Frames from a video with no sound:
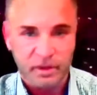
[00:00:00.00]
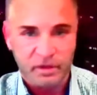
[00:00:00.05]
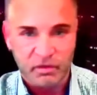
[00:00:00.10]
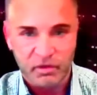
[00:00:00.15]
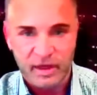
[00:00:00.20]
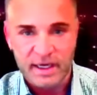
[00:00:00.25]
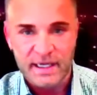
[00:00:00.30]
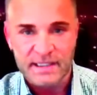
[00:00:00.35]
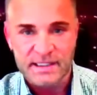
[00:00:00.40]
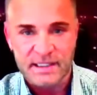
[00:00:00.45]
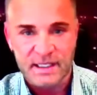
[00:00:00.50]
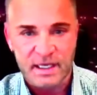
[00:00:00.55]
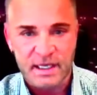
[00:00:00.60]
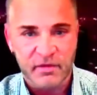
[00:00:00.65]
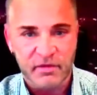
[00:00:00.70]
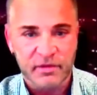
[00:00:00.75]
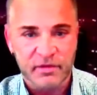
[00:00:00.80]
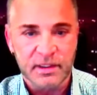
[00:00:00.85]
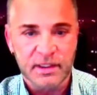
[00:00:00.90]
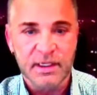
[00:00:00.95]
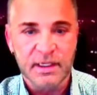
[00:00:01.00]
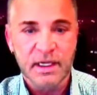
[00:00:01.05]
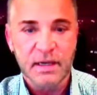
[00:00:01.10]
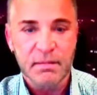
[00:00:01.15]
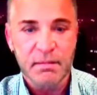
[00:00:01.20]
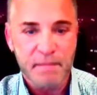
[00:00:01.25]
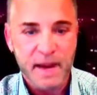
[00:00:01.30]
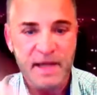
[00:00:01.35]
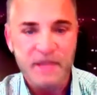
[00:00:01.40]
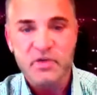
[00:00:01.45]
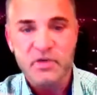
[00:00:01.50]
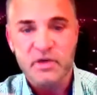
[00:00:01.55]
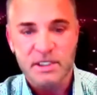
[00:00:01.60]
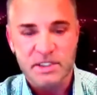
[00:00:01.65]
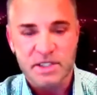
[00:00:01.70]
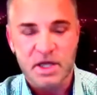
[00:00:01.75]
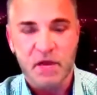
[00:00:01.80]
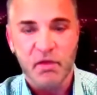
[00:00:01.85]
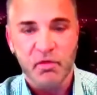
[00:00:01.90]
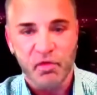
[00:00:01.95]
You can find it as a gift at
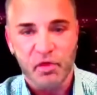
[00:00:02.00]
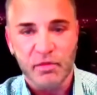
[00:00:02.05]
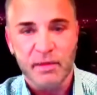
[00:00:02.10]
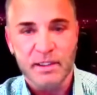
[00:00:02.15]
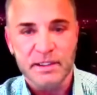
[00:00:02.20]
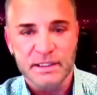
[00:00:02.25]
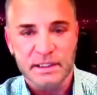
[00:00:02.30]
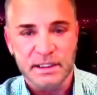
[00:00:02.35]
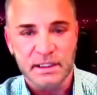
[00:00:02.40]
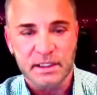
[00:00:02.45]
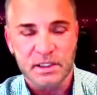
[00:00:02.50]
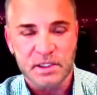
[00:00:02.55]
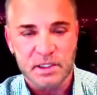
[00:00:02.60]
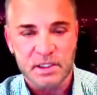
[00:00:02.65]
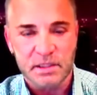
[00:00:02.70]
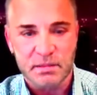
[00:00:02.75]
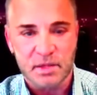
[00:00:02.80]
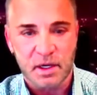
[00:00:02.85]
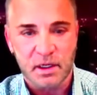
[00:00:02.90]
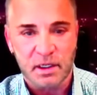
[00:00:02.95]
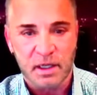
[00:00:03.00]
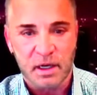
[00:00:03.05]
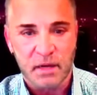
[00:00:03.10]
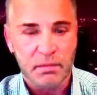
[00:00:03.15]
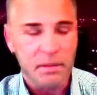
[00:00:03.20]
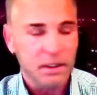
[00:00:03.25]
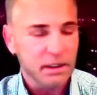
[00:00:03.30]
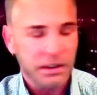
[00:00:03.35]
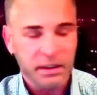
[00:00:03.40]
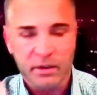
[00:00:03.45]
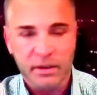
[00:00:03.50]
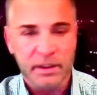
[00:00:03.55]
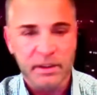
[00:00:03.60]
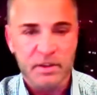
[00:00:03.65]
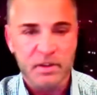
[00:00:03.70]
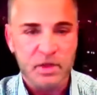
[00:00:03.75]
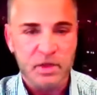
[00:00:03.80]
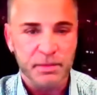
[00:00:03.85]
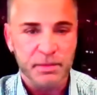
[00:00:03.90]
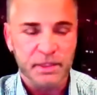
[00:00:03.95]
matrix.fullmontyleadership.com. You don't need
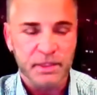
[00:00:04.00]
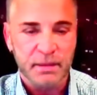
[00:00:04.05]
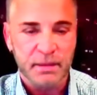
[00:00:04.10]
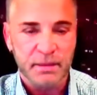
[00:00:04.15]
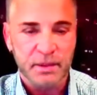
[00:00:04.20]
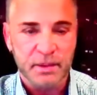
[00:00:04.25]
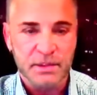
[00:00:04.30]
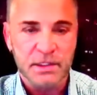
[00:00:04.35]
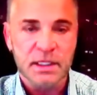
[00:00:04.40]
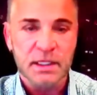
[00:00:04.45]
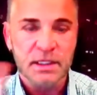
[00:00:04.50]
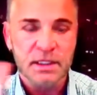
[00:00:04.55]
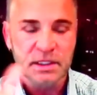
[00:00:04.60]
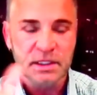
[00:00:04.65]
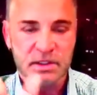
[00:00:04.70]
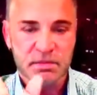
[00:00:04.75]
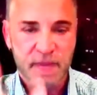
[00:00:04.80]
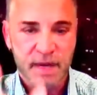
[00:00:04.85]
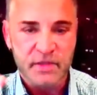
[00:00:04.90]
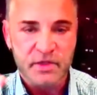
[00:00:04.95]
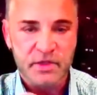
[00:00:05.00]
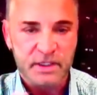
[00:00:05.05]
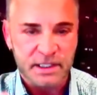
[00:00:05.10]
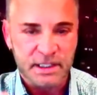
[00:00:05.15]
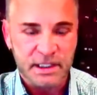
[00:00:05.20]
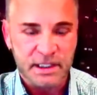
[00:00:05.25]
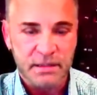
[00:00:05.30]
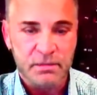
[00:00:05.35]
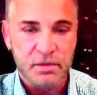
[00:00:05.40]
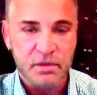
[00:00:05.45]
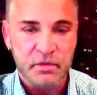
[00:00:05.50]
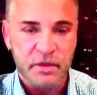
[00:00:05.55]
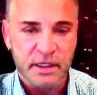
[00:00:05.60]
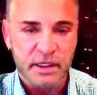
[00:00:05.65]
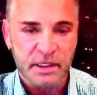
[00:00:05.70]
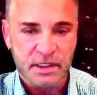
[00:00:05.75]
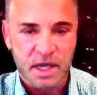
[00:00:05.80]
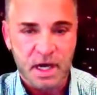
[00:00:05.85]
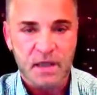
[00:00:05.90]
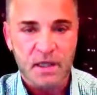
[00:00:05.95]
the triple W's, just matrix like the
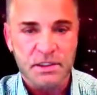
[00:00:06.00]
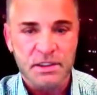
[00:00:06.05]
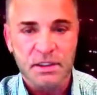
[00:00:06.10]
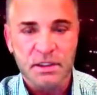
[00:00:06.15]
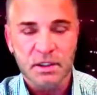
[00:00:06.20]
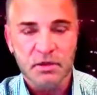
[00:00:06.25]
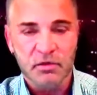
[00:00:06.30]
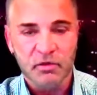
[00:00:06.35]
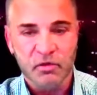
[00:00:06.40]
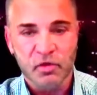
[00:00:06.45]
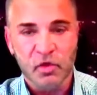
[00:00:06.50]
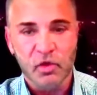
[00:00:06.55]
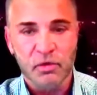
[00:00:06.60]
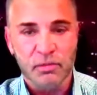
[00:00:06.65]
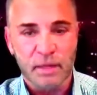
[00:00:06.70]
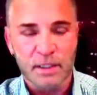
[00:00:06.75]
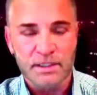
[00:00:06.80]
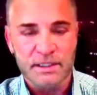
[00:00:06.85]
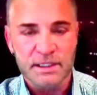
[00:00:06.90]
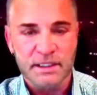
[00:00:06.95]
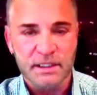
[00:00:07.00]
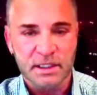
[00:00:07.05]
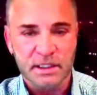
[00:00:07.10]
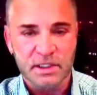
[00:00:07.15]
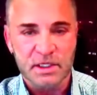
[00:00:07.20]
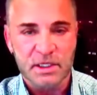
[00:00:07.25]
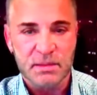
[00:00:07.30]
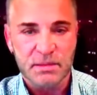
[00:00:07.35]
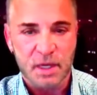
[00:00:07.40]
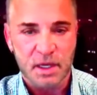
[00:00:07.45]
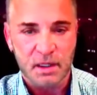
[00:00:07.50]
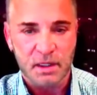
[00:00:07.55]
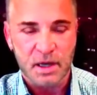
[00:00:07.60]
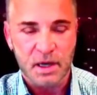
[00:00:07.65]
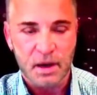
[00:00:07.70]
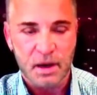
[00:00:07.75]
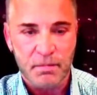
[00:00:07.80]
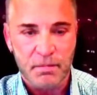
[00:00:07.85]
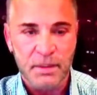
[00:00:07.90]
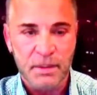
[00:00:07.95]
movie,
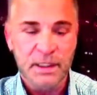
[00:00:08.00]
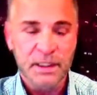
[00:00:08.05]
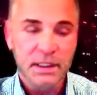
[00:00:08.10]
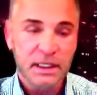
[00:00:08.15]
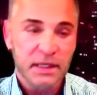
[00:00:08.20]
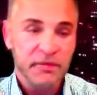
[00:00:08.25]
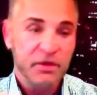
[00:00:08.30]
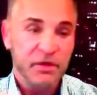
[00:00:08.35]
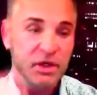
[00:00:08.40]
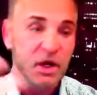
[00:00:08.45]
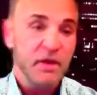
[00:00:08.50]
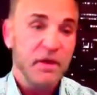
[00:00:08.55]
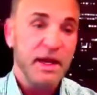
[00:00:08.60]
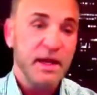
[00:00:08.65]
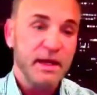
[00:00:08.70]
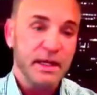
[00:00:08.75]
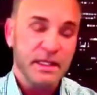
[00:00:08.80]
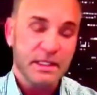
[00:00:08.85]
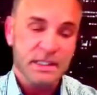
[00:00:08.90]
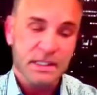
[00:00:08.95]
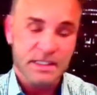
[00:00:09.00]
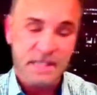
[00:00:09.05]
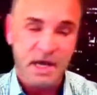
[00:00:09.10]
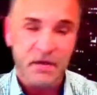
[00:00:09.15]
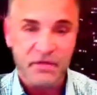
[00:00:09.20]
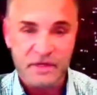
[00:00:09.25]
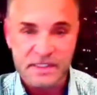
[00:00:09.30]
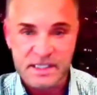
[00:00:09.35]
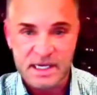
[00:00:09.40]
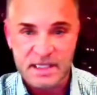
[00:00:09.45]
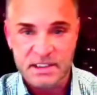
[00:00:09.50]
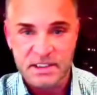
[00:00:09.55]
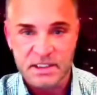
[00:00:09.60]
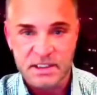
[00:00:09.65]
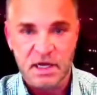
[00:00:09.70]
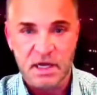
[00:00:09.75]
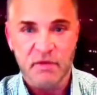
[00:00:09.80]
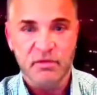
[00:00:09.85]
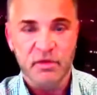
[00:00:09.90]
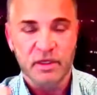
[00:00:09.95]
.fullmontyleadership.com. And if you go there, you get to self-assess
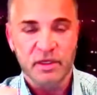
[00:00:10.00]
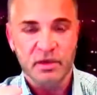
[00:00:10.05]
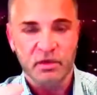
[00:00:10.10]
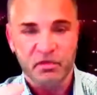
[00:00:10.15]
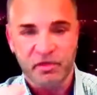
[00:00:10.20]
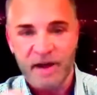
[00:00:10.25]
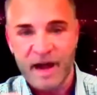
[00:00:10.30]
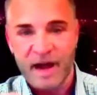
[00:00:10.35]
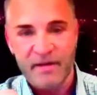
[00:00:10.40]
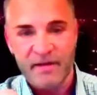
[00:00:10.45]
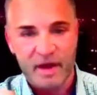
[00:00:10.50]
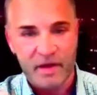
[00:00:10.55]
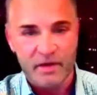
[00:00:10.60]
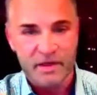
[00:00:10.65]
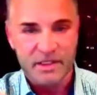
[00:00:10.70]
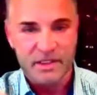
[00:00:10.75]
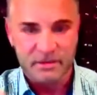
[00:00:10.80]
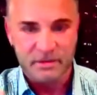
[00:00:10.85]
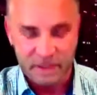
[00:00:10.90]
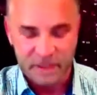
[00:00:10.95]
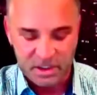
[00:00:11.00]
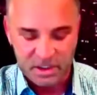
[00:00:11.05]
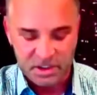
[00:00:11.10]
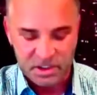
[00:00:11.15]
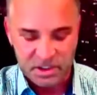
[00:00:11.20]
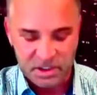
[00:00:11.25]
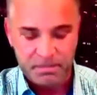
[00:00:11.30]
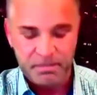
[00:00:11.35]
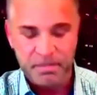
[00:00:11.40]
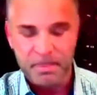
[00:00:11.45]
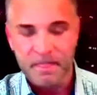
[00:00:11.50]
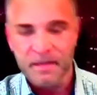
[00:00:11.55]
yourself in the 5 areas of leadership.